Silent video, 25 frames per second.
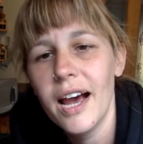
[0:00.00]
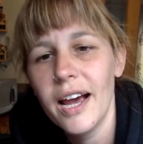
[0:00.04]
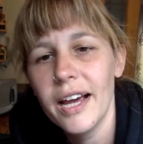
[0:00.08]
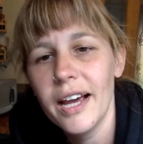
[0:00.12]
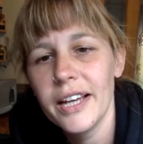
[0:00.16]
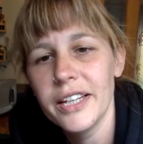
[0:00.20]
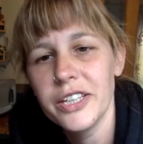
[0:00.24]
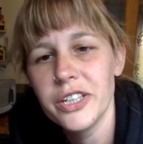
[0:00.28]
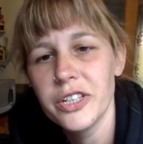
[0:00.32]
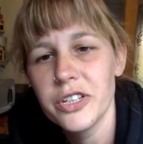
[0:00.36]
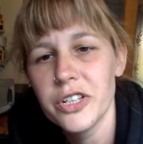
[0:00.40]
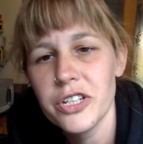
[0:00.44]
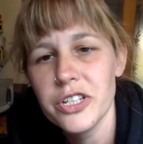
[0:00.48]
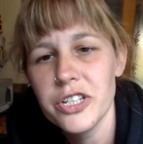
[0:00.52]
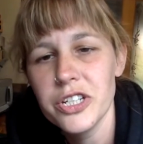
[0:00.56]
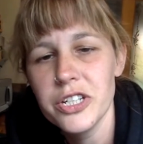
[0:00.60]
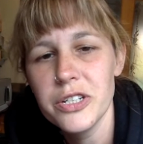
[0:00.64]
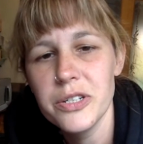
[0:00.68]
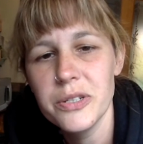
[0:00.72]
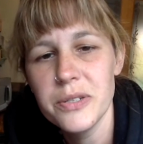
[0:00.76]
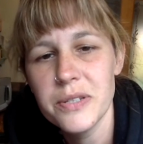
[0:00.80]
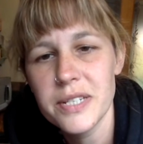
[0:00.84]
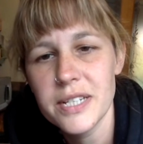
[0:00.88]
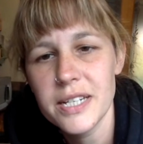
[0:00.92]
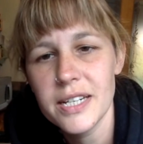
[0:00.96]
You can
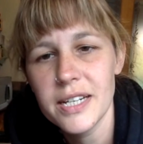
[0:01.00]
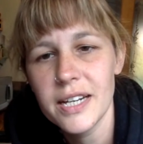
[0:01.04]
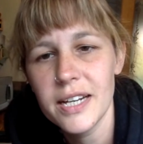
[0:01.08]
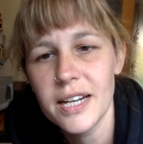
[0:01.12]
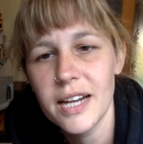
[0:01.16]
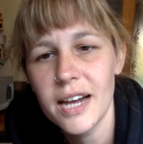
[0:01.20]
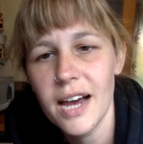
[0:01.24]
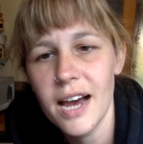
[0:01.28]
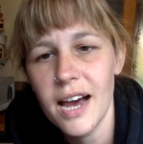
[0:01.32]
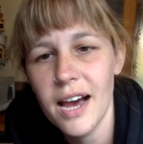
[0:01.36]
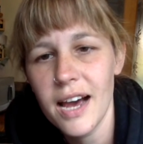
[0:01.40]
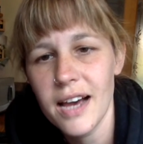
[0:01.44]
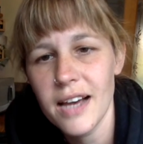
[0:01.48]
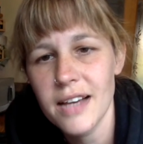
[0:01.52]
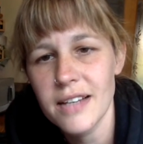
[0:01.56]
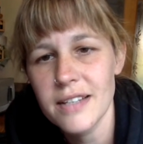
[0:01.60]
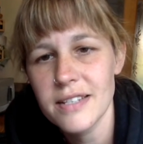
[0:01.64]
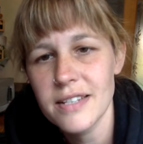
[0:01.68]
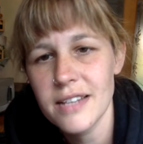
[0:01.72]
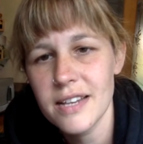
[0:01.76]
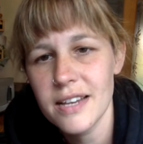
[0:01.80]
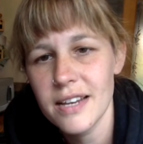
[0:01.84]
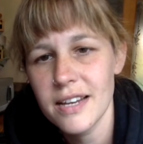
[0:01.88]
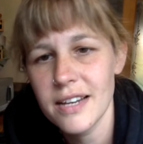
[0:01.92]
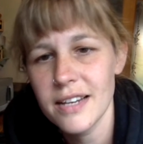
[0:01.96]
use it as
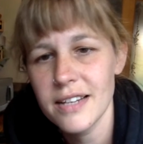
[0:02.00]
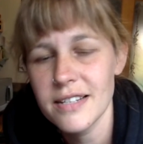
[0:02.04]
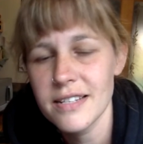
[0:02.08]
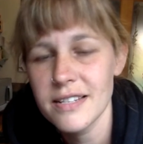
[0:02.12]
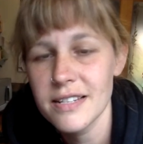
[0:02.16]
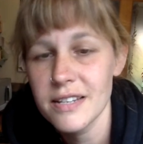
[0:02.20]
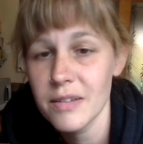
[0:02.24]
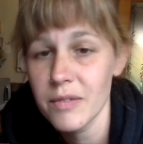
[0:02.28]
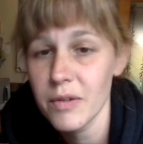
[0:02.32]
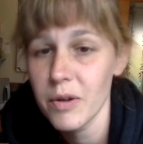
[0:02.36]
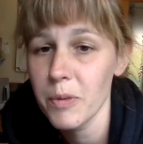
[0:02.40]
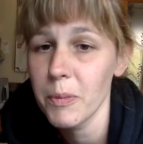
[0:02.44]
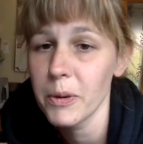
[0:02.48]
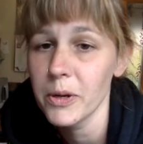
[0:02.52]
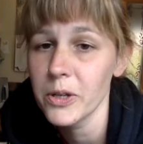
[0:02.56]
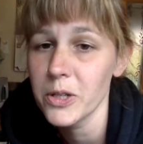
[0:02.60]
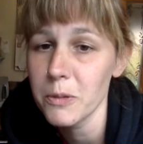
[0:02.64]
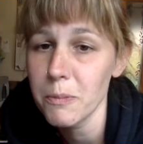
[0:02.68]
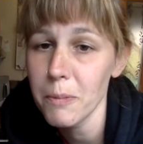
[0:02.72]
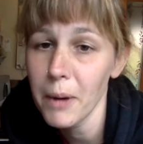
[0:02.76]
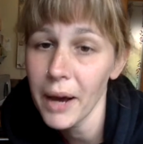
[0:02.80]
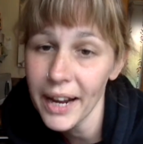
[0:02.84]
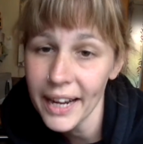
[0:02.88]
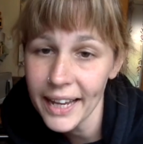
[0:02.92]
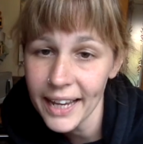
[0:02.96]
a syrup on your
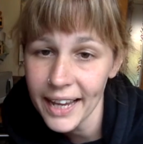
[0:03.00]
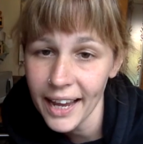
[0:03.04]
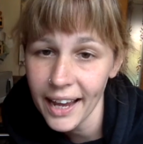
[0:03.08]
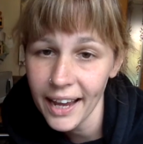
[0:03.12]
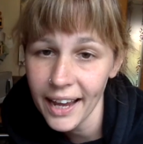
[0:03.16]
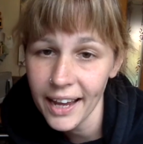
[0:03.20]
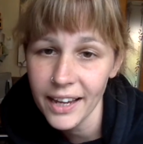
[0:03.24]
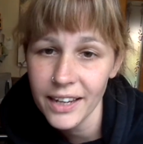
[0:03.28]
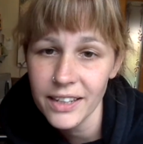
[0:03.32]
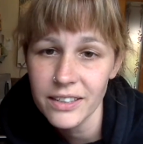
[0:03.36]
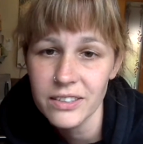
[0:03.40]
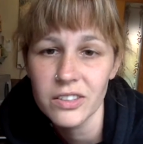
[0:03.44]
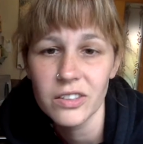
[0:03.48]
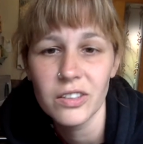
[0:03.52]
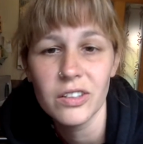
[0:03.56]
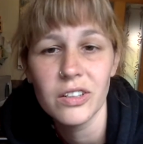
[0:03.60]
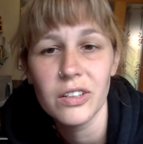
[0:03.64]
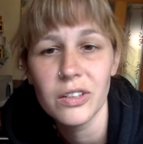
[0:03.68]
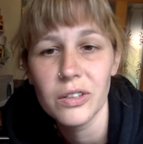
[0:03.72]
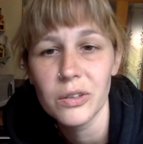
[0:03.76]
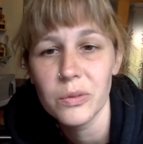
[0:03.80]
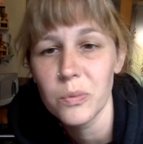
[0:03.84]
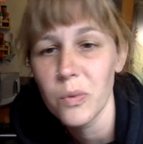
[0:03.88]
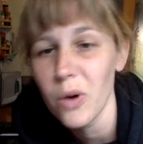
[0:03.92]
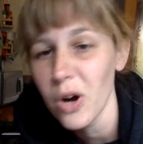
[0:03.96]
pancakes
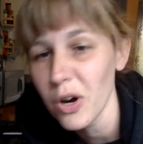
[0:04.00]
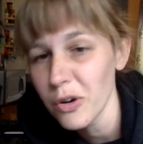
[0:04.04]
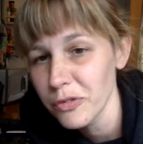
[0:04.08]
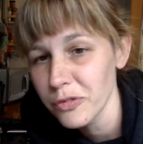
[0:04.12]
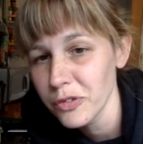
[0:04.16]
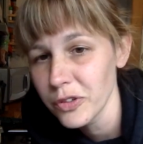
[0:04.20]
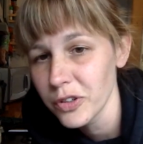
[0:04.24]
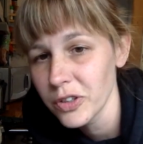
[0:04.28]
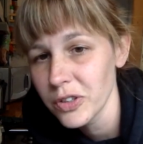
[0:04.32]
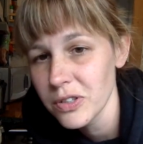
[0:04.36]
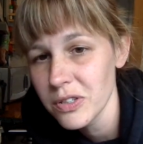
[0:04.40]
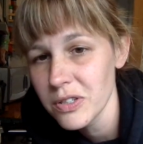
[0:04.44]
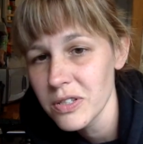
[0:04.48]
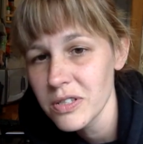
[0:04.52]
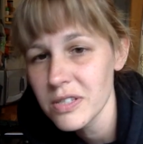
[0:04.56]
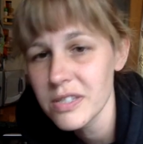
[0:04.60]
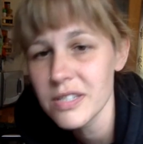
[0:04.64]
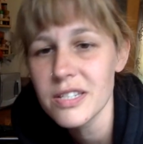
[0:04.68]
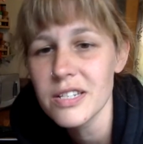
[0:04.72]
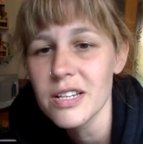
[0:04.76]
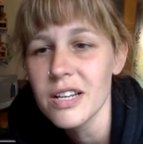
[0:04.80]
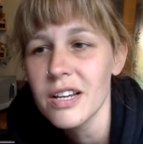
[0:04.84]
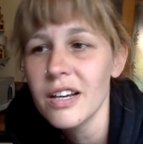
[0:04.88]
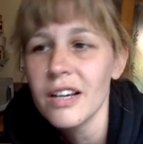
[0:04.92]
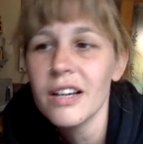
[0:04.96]
or waffles.